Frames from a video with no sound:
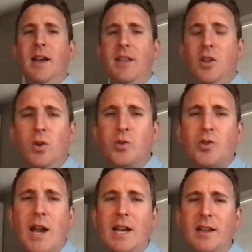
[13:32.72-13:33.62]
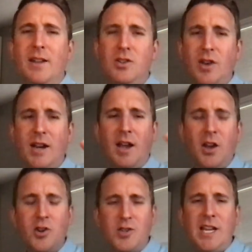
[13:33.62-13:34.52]
You don't try to
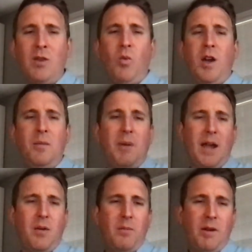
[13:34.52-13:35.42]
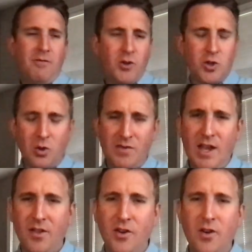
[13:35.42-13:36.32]
understand one by virtue of
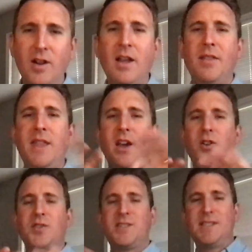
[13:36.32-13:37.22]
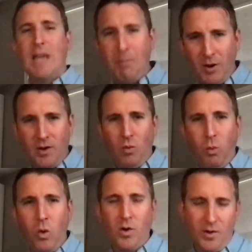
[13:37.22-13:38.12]
the other. They are separate
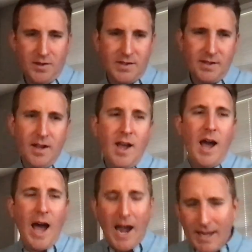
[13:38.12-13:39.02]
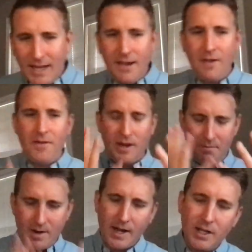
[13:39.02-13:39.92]
worlds. I live
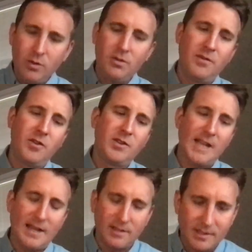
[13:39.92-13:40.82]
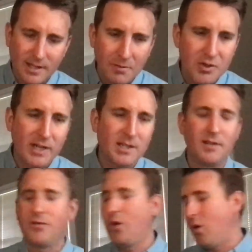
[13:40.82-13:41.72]
in my universe as a subject, and
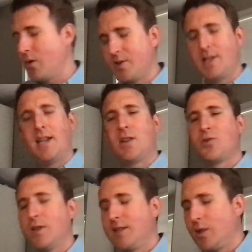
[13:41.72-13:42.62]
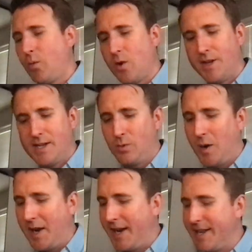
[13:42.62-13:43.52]
of course the naturalistic world is
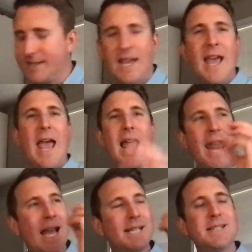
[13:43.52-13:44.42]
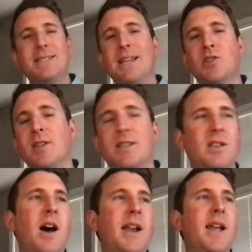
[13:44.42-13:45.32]
what it is. And existentialist
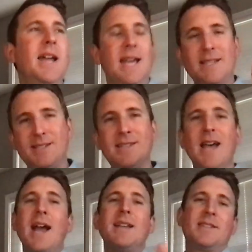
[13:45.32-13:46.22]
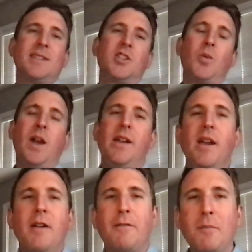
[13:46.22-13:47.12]
thought is designed in such a way
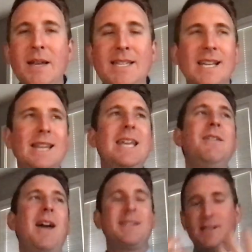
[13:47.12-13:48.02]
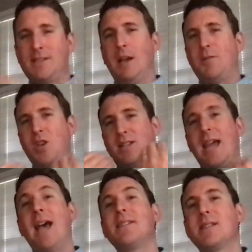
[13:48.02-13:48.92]
for me to live as a subject,
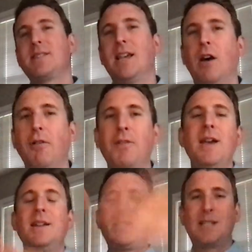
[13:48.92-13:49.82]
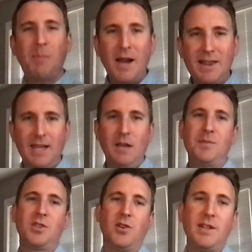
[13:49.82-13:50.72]
as a self, despite the
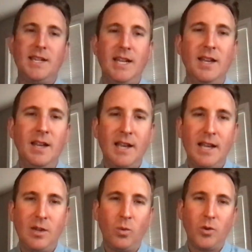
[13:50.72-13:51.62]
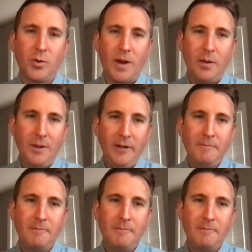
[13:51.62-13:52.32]
absurdity in the world around me.